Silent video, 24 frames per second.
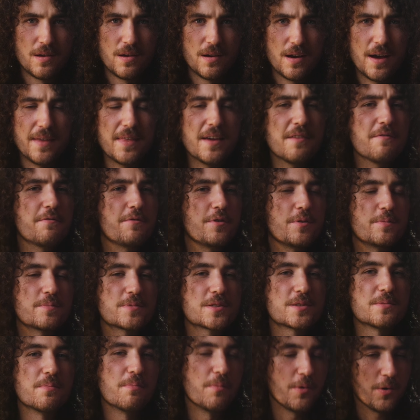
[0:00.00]
I then filmed
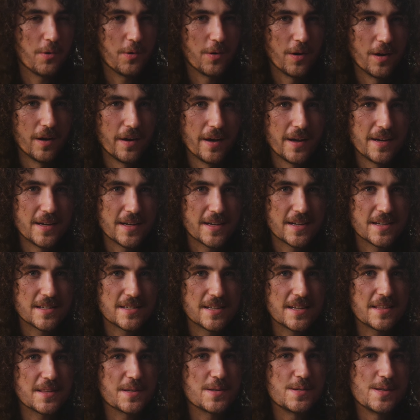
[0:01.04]
some more, and you can
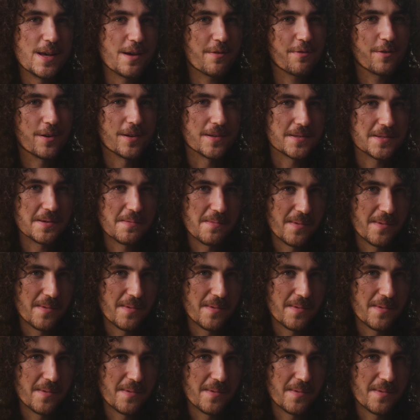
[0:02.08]
see the difference